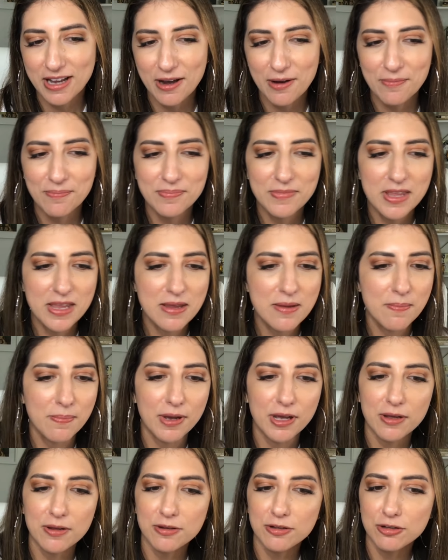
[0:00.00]
now.
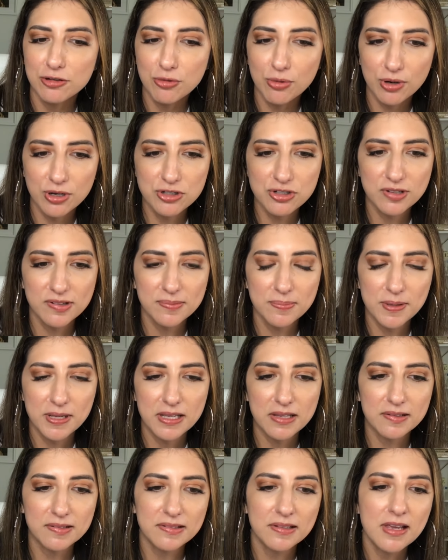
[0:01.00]
But gorgeous
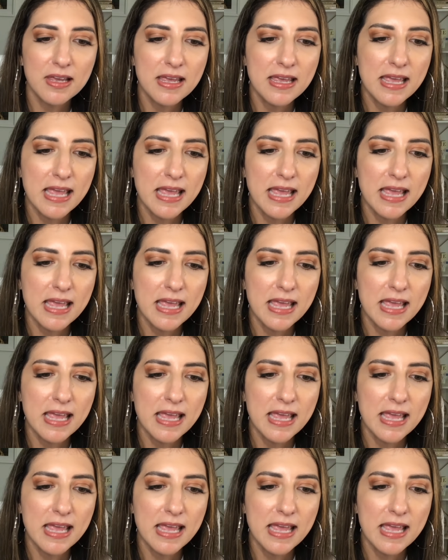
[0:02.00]
piece.